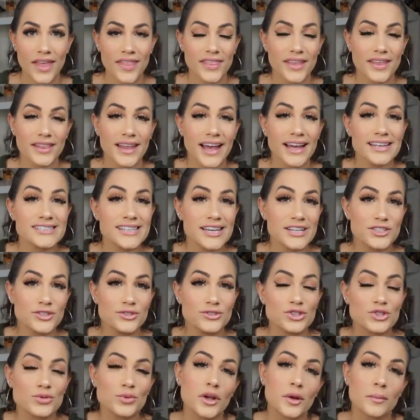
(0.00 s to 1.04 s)
Then last, I
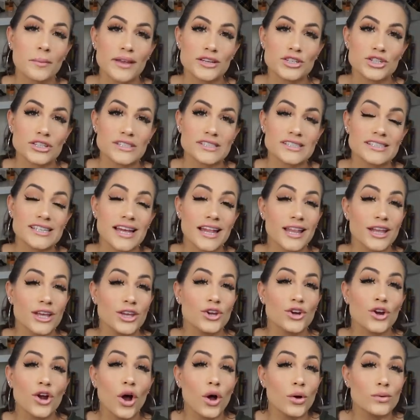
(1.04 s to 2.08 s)
do just want to mention selling
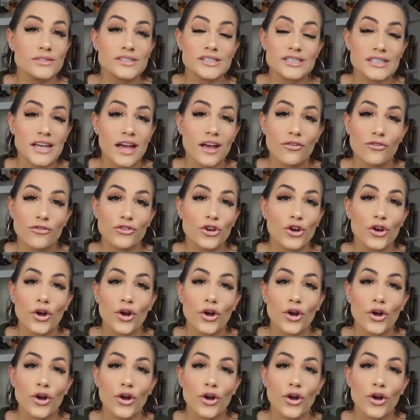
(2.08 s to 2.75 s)
your own stuff,